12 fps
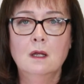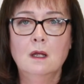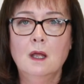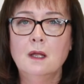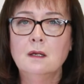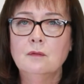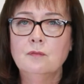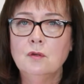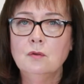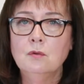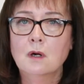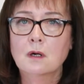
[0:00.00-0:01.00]
And if
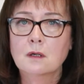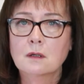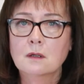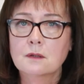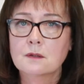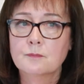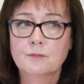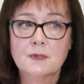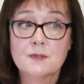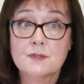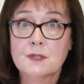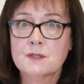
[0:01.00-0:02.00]
you are
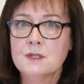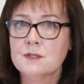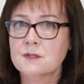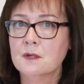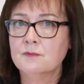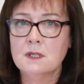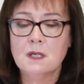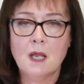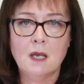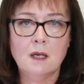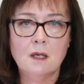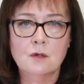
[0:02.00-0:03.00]
60, 70,
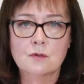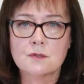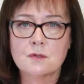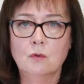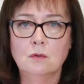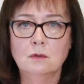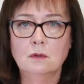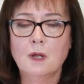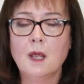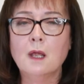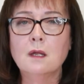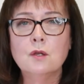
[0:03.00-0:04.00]
80 years old
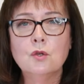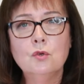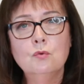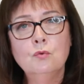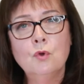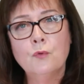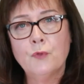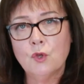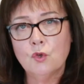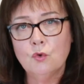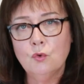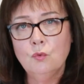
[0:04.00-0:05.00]
and you know that
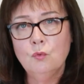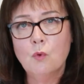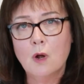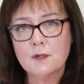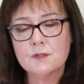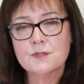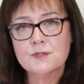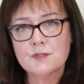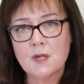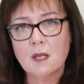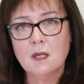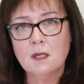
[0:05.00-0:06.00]
you want to
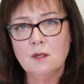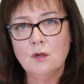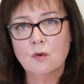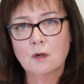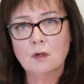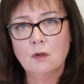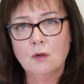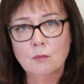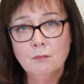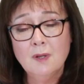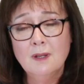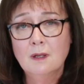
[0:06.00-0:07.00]
stay in your
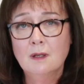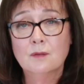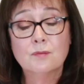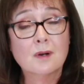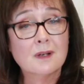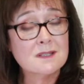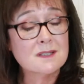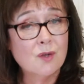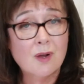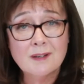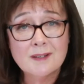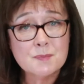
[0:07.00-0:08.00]
home for as
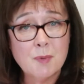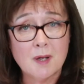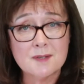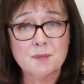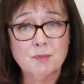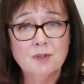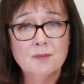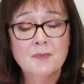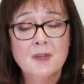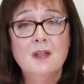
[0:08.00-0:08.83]
long as possible,